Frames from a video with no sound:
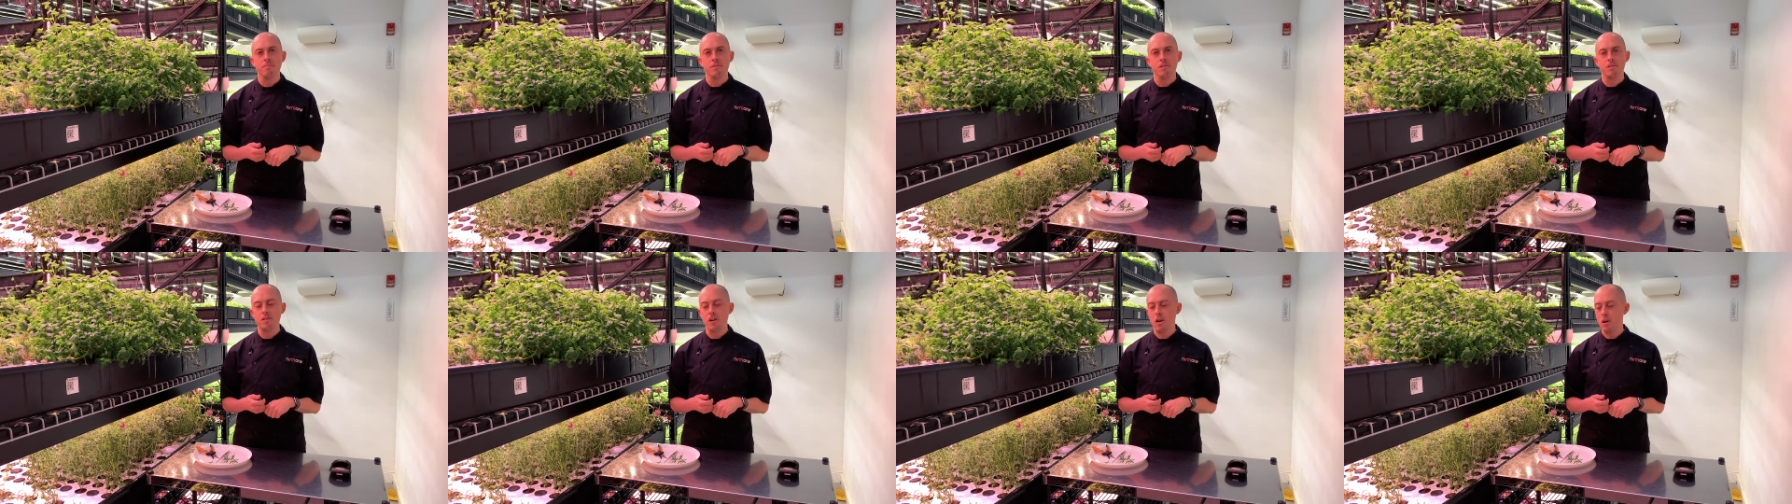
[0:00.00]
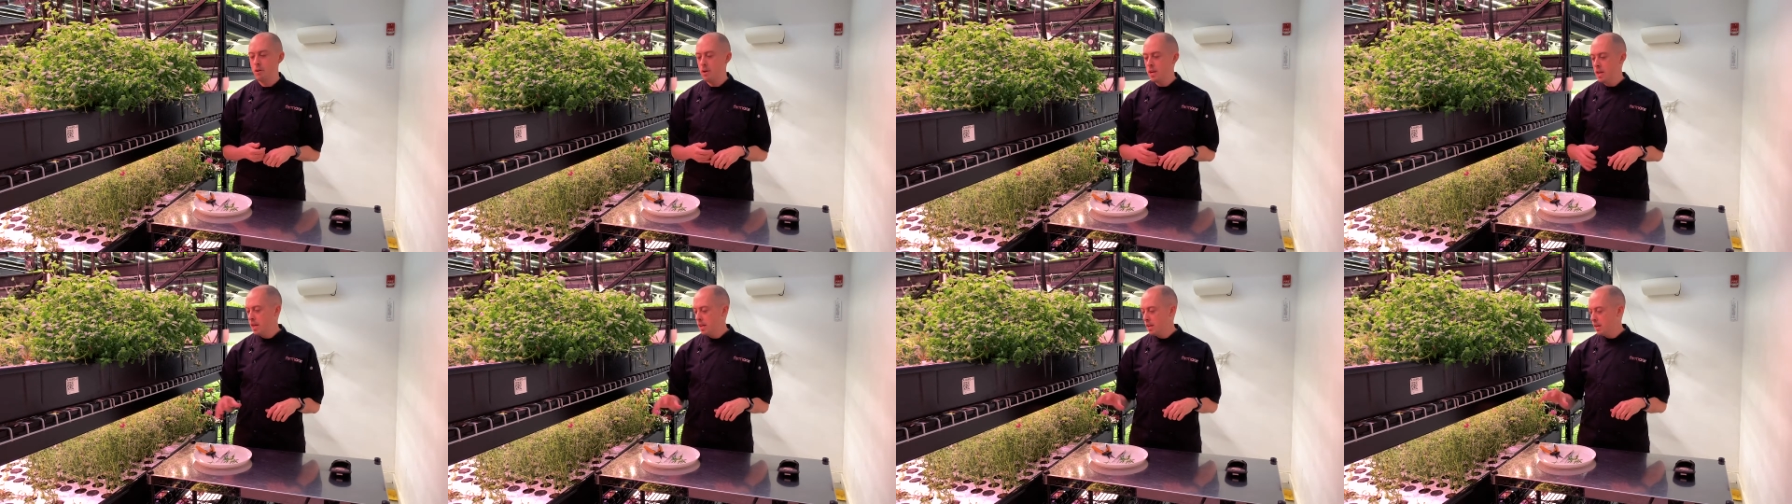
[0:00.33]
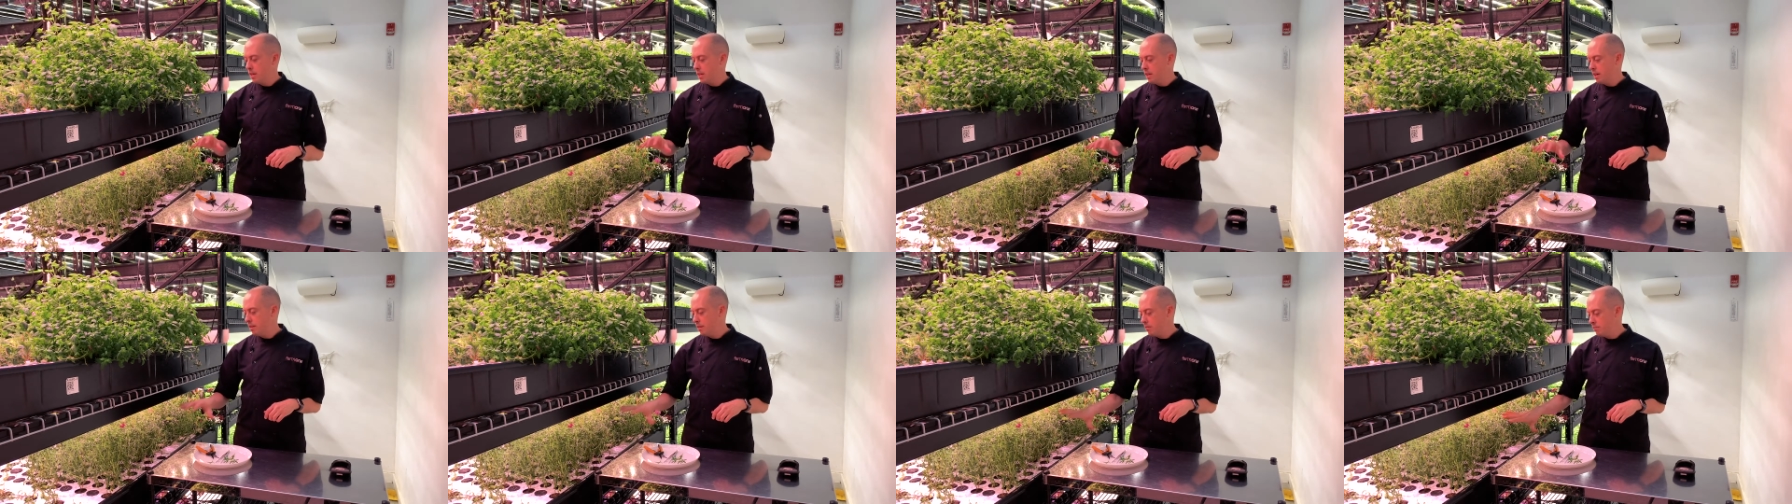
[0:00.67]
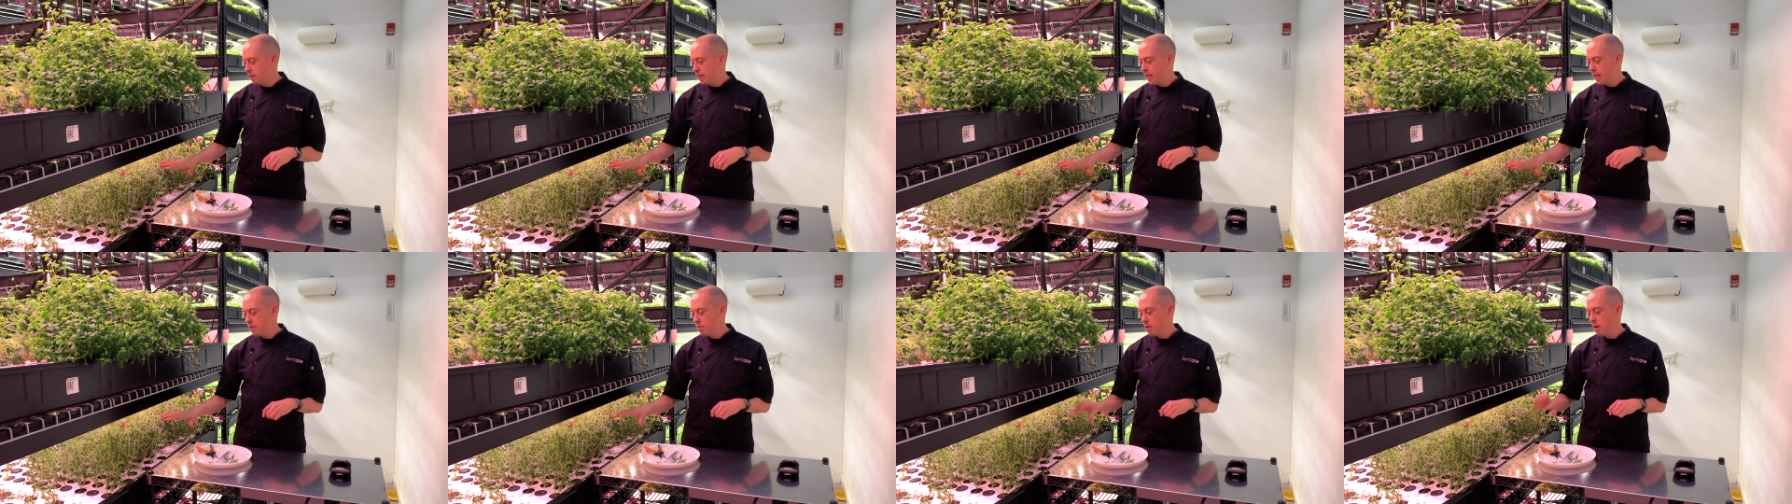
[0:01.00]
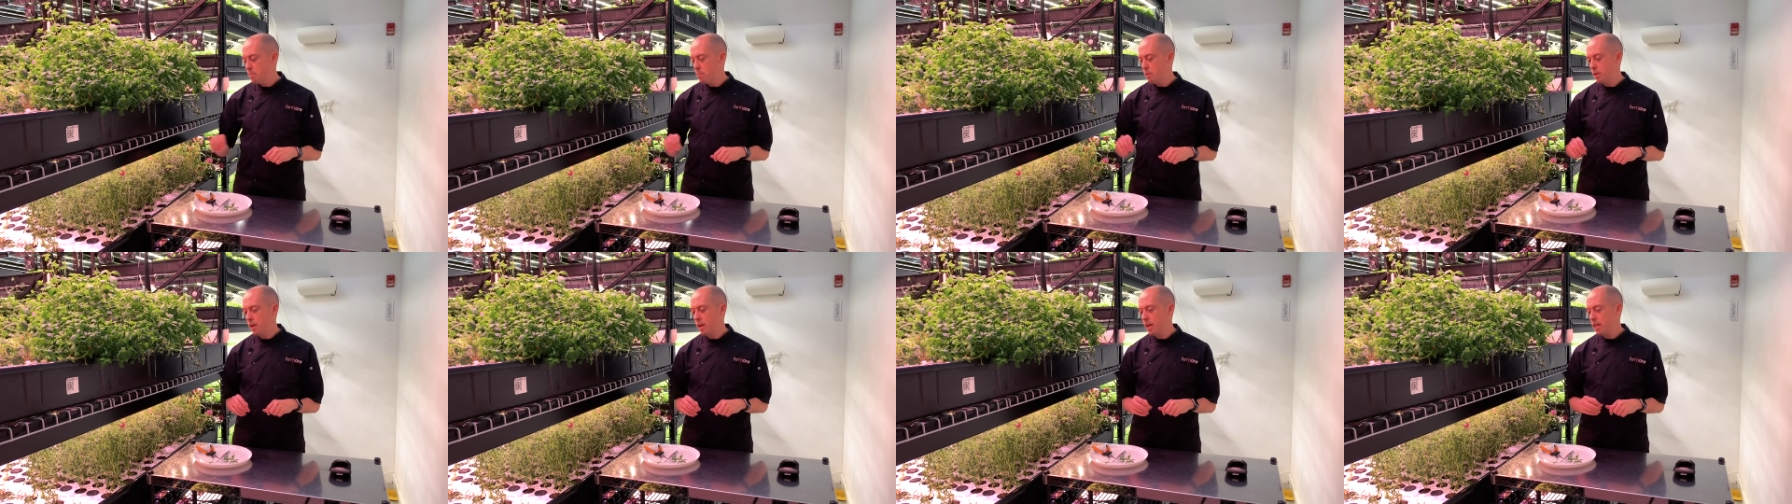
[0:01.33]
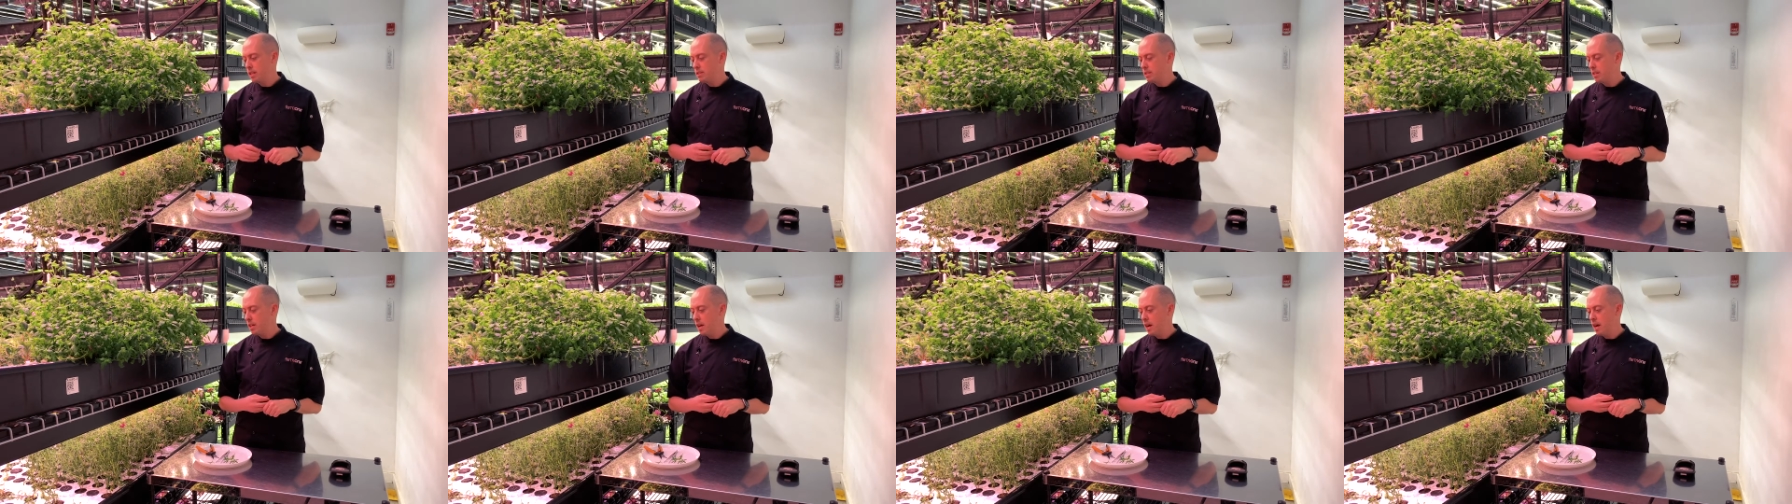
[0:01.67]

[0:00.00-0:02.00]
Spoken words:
So really great product,